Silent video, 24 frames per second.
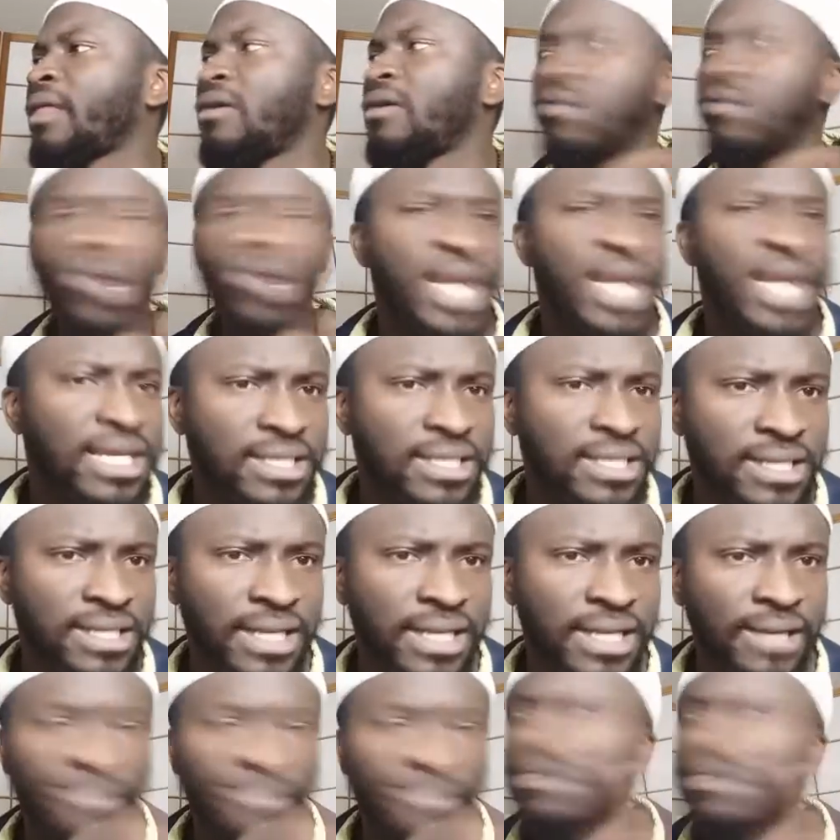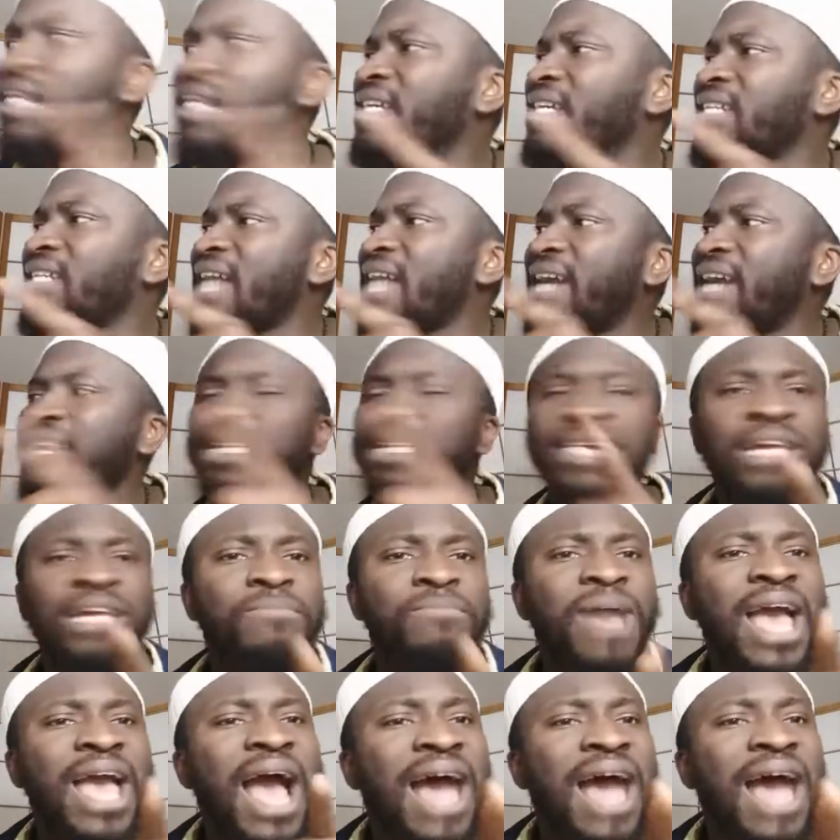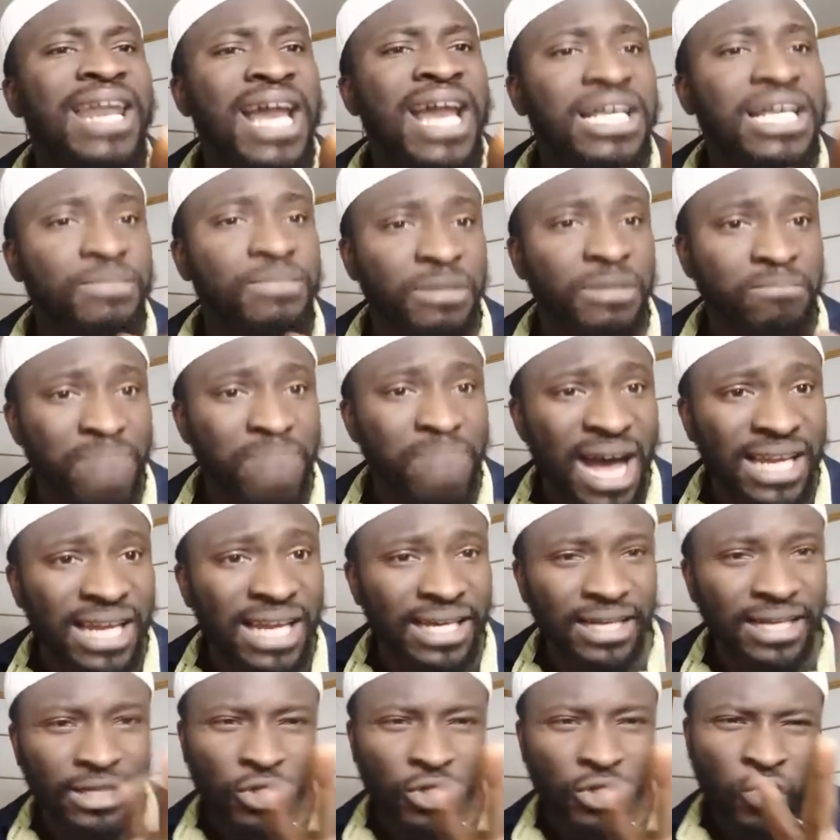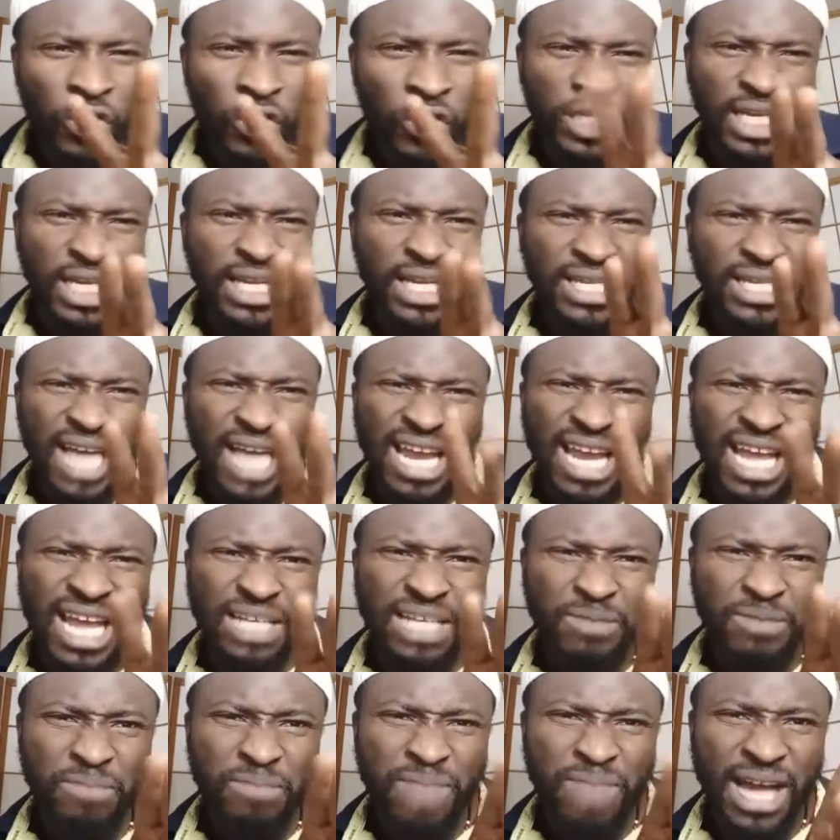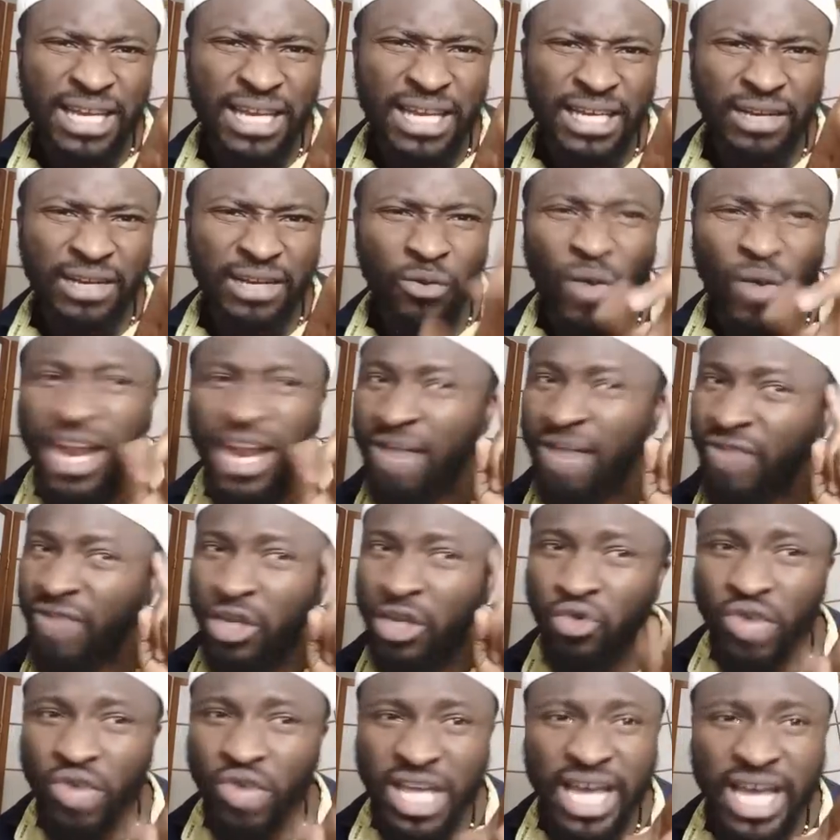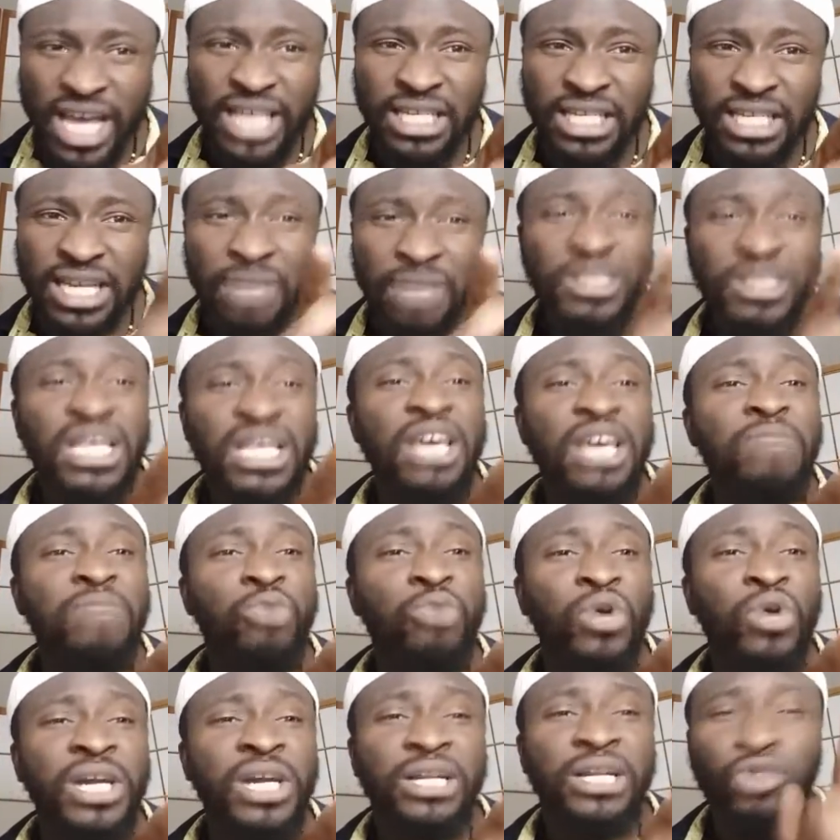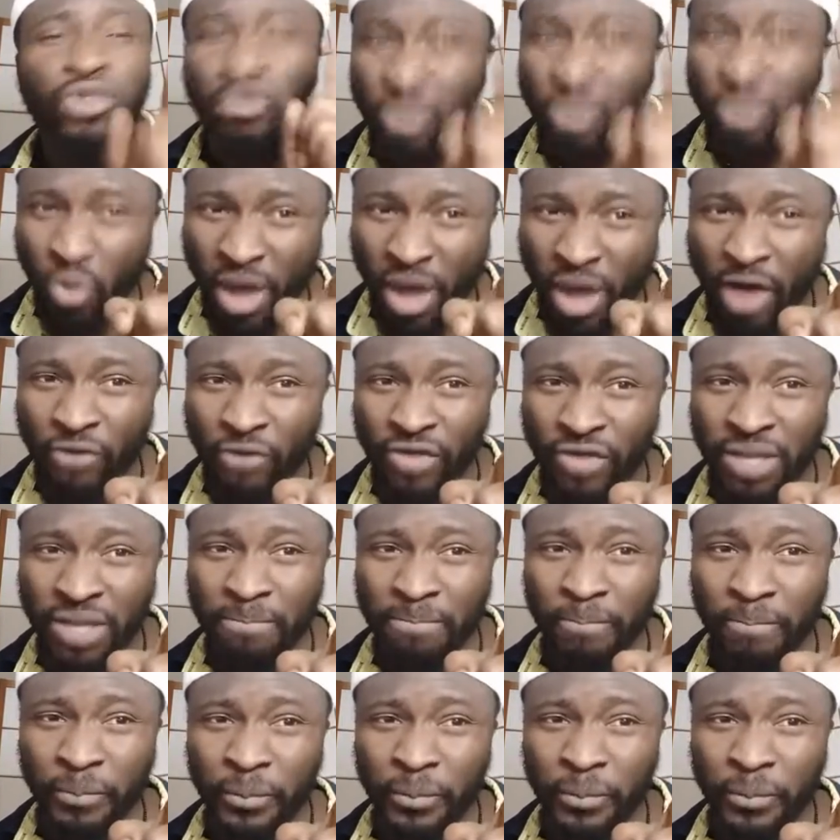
What does it say? Narrated by Anas bin Malik. Do you see this Anas bin Malik? Whenever you hear his name, he's a hypocrite. Beware of him.